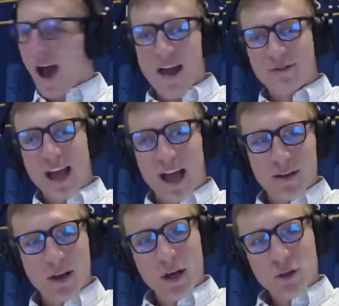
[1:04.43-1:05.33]
I've got
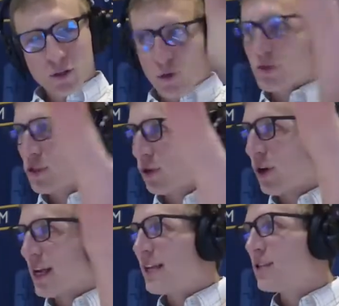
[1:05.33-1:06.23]
2
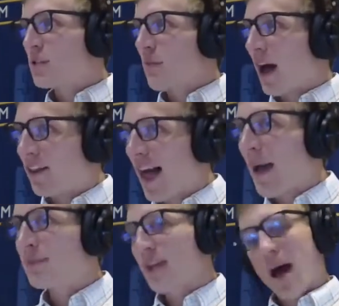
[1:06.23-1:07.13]
screens, my
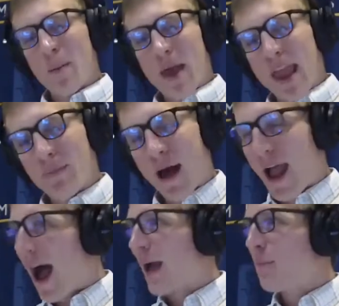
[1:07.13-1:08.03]
laptop, and my
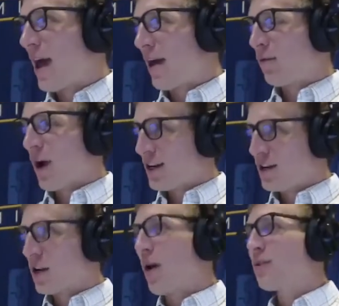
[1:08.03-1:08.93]
iPad ready
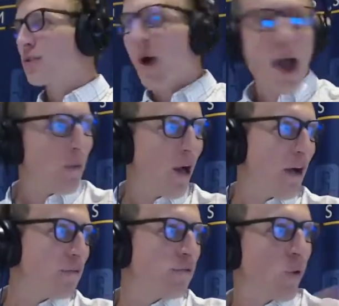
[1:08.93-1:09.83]
to go. So I will
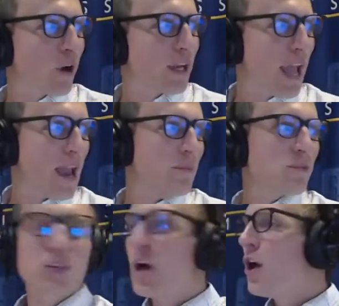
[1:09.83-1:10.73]
have 4
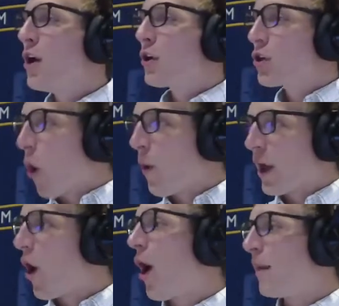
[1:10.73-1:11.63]
games
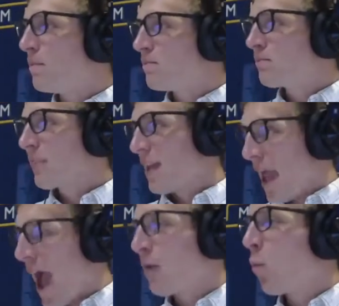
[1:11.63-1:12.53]
going on
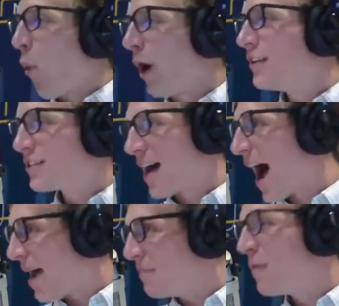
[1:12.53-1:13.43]
at one time.